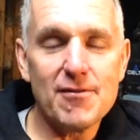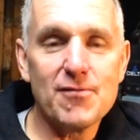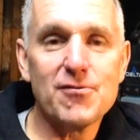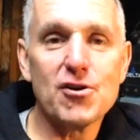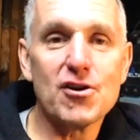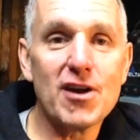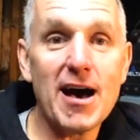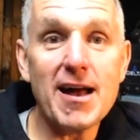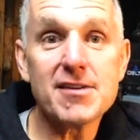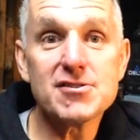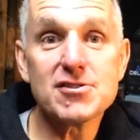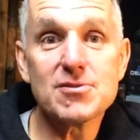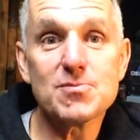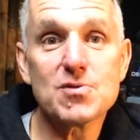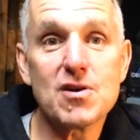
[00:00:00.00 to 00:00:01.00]
If you're not a
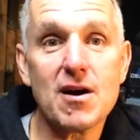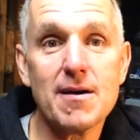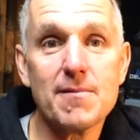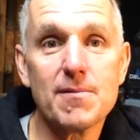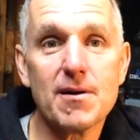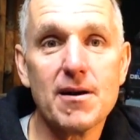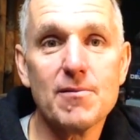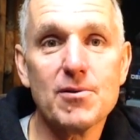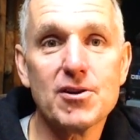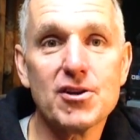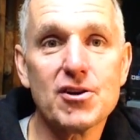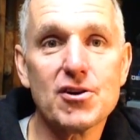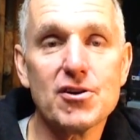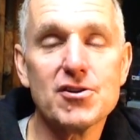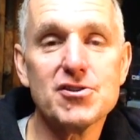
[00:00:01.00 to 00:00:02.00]
subscriber, I would
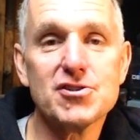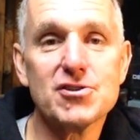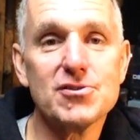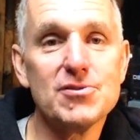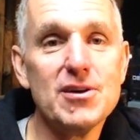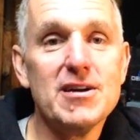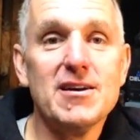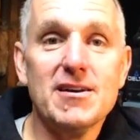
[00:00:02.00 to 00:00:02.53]
encourage you